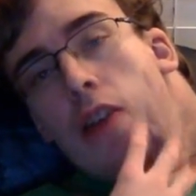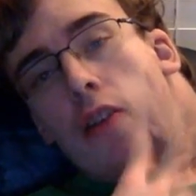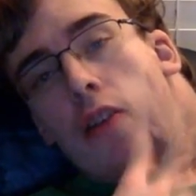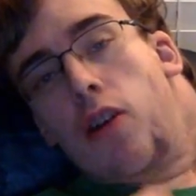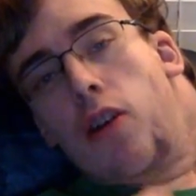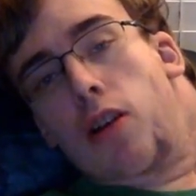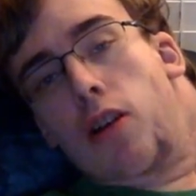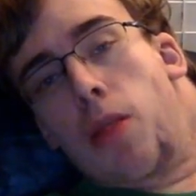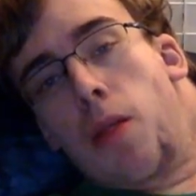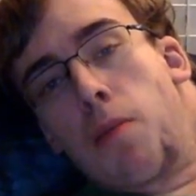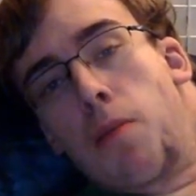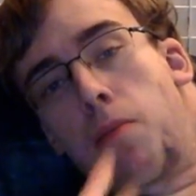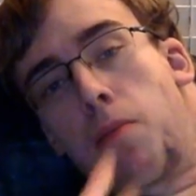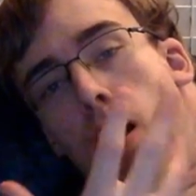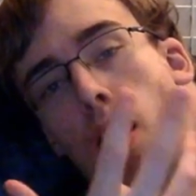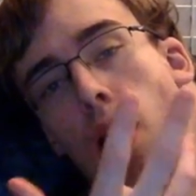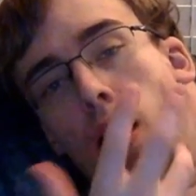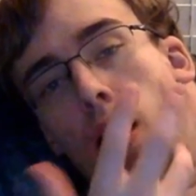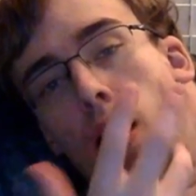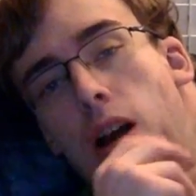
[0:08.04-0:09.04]
up to the
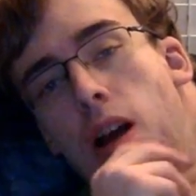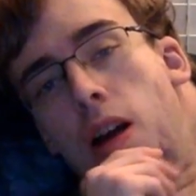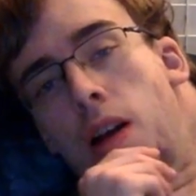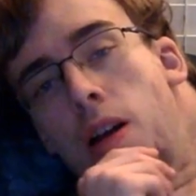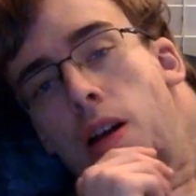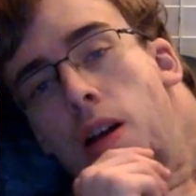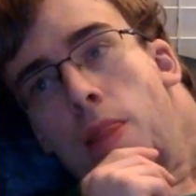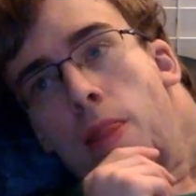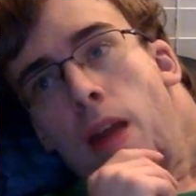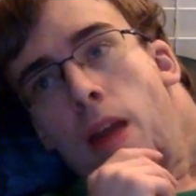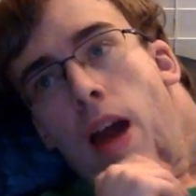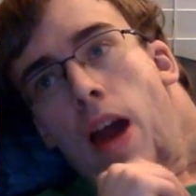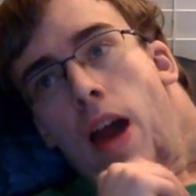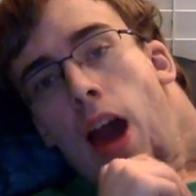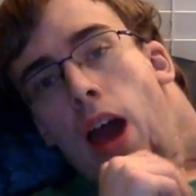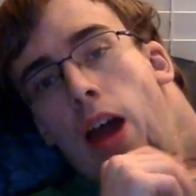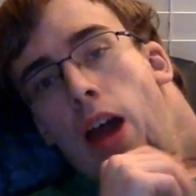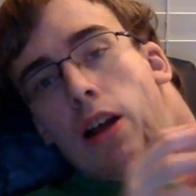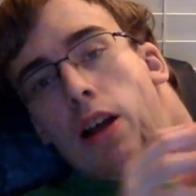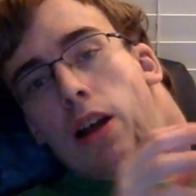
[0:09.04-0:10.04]
manga,
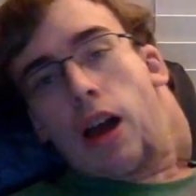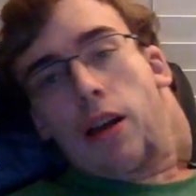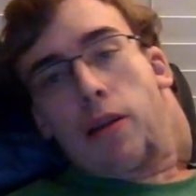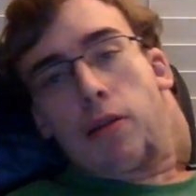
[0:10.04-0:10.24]
and I'm